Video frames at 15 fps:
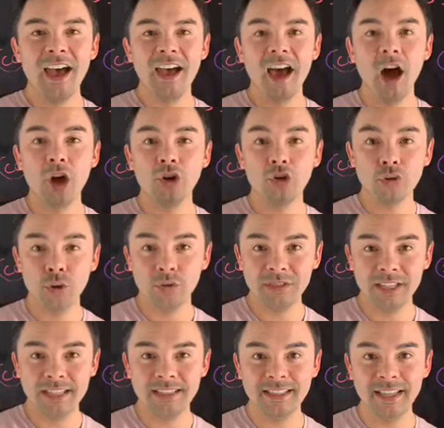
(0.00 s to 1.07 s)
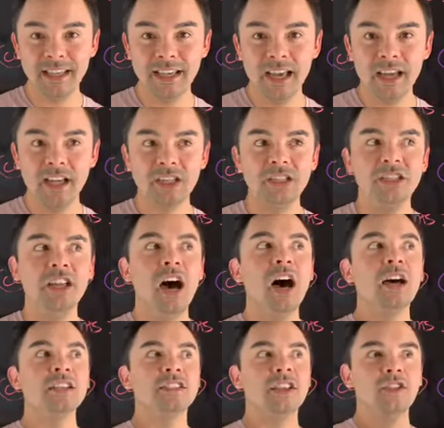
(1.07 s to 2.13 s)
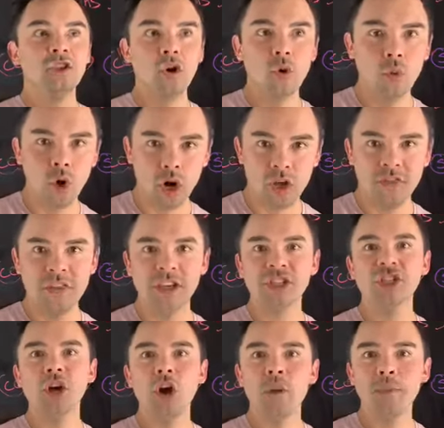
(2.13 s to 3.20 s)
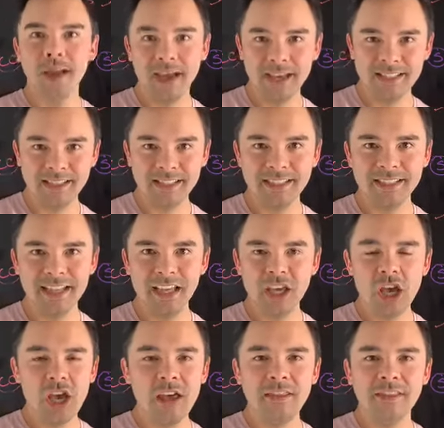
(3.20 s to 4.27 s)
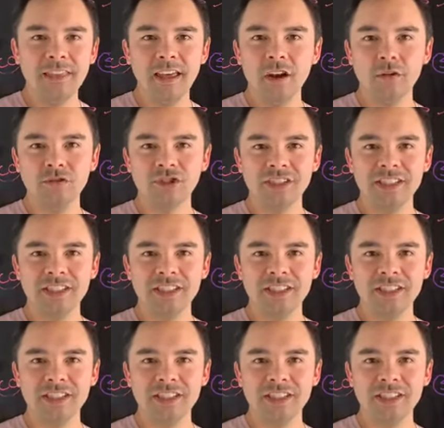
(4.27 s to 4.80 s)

a true CC does the work. They show up like a CC. They don't just